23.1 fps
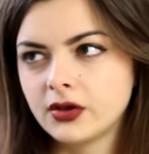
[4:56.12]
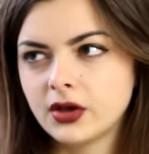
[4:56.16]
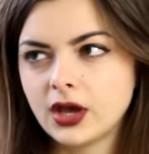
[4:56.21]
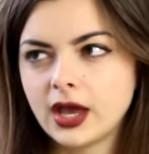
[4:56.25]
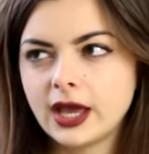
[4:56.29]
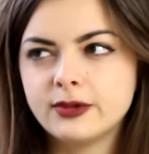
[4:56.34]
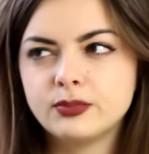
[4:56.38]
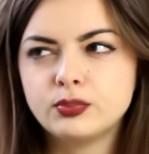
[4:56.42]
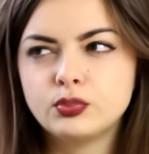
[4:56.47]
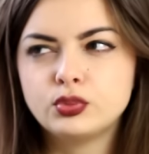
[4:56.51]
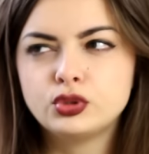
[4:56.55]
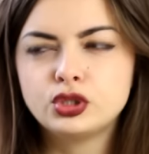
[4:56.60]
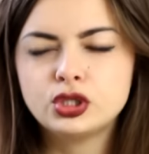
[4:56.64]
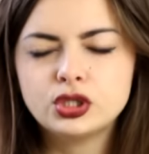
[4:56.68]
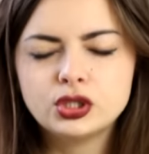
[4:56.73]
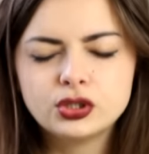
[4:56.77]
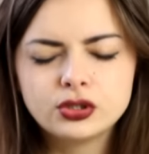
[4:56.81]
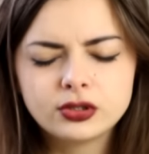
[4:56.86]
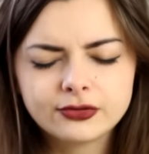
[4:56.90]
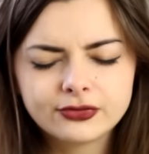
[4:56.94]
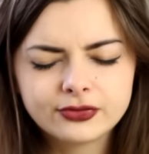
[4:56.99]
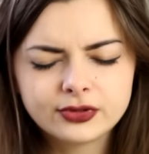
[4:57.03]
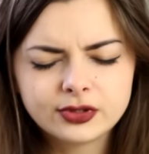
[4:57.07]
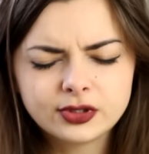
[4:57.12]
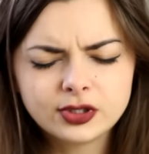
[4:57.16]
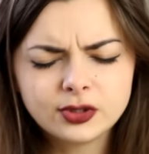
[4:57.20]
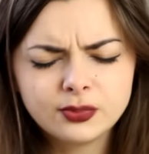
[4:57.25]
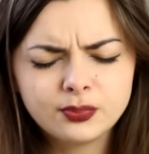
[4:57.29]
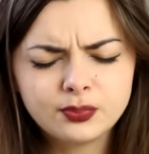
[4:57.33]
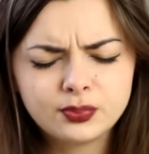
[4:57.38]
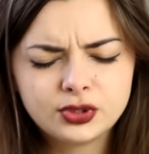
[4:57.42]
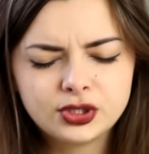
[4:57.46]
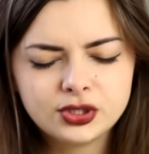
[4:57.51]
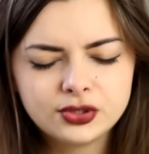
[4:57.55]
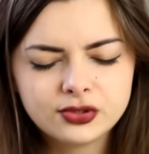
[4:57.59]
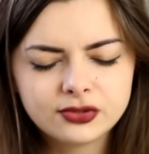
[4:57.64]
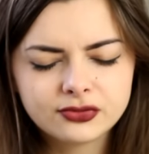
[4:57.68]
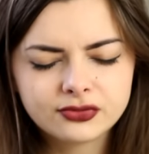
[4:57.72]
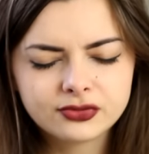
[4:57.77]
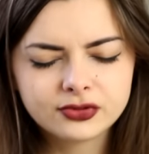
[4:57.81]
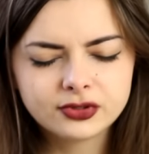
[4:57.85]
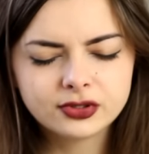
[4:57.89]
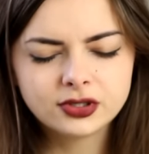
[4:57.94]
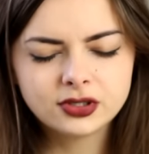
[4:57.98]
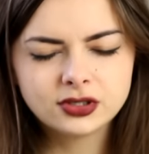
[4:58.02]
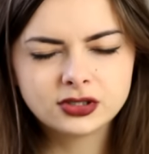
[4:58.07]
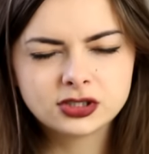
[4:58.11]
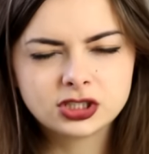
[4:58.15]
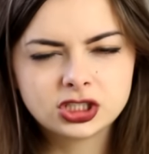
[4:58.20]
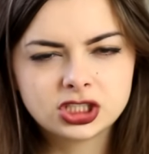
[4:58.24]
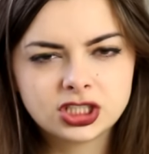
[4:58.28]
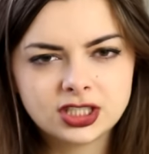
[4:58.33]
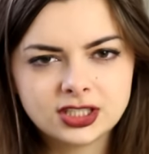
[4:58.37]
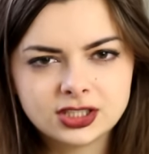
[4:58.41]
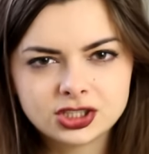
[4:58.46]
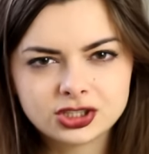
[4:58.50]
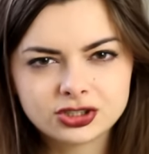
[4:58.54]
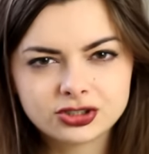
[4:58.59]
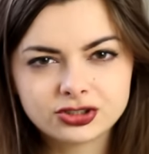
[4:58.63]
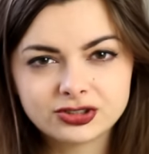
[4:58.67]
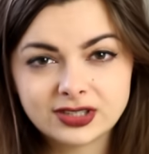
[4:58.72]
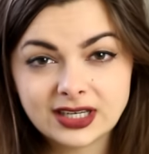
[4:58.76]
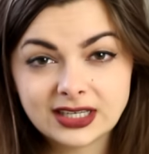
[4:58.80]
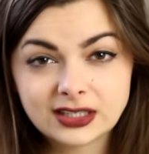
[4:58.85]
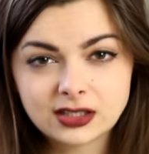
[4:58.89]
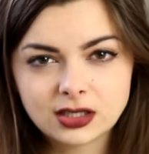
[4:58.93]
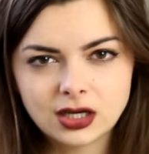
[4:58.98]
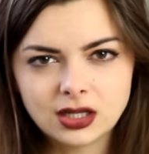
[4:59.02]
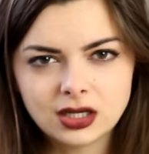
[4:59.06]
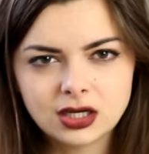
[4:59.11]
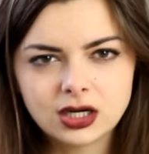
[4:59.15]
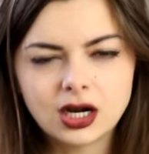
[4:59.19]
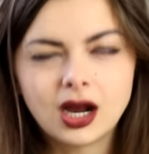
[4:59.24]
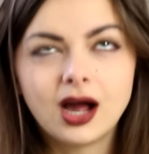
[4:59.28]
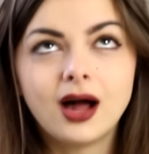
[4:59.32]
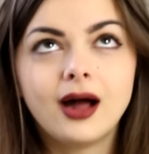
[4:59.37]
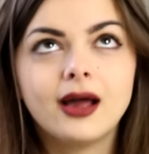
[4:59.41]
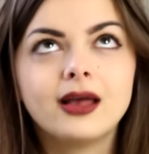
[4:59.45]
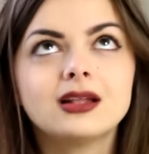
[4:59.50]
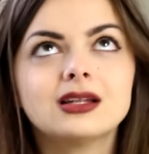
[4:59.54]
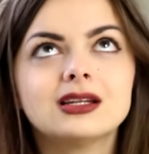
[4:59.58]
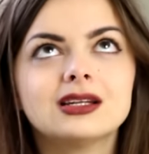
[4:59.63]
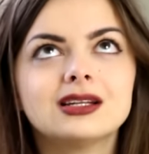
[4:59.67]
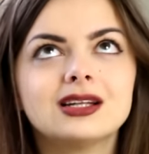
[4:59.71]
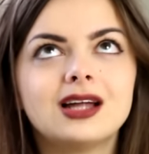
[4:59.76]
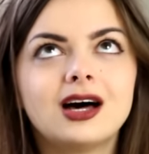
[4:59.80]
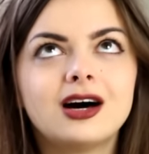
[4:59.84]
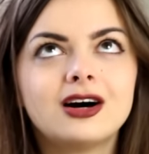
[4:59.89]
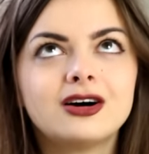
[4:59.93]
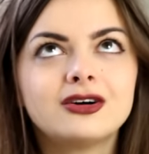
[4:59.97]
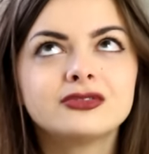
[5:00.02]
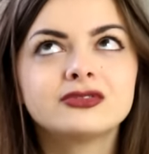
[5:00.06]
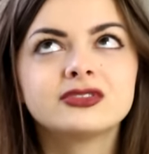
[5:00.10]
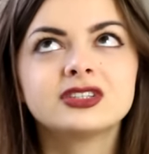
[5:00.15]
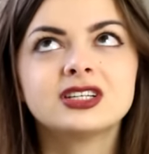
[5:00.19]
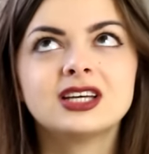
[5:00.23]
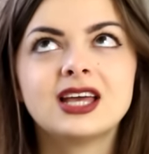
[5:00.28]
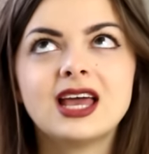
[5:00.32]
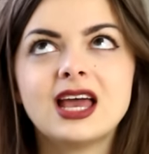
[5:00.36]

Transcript: a beautiful, beautiful ginger red color. I love